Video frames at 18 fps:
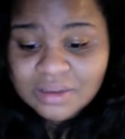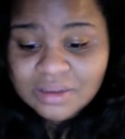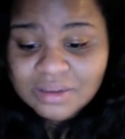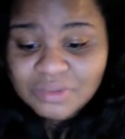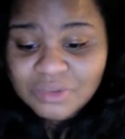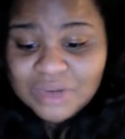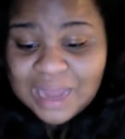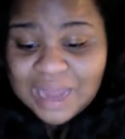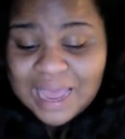
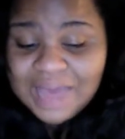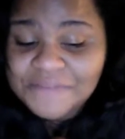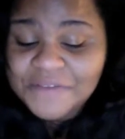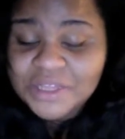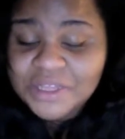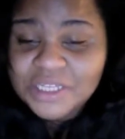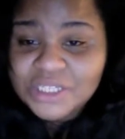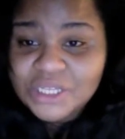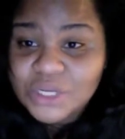when I
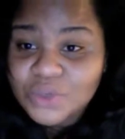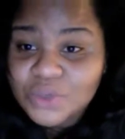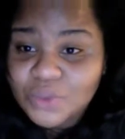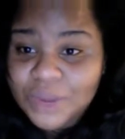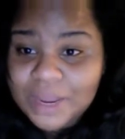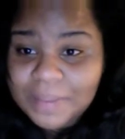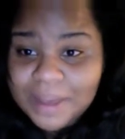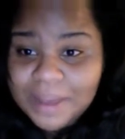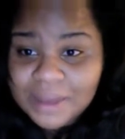feel a certain
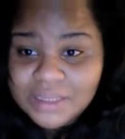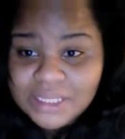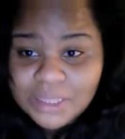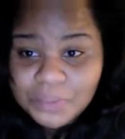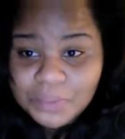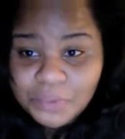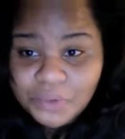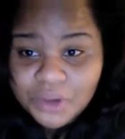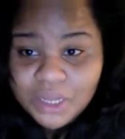way about
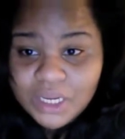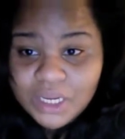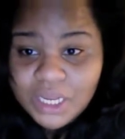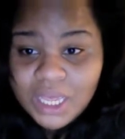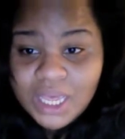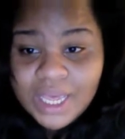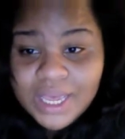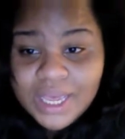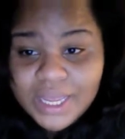someone,
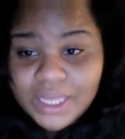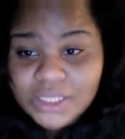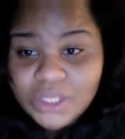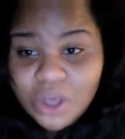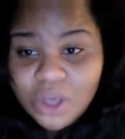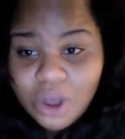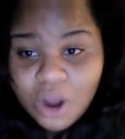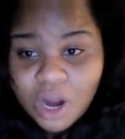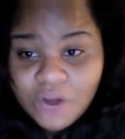it's
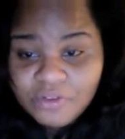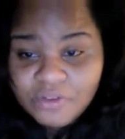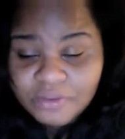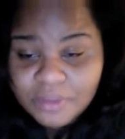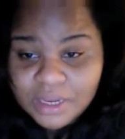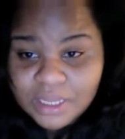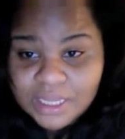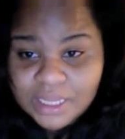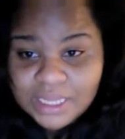hard for
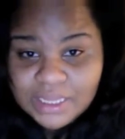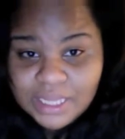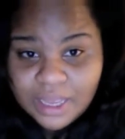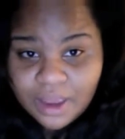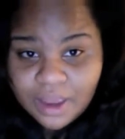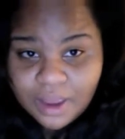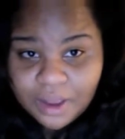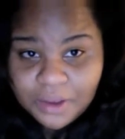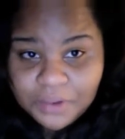me to let
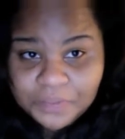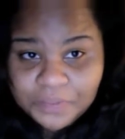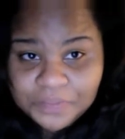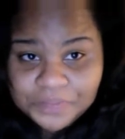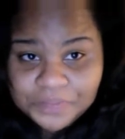that go.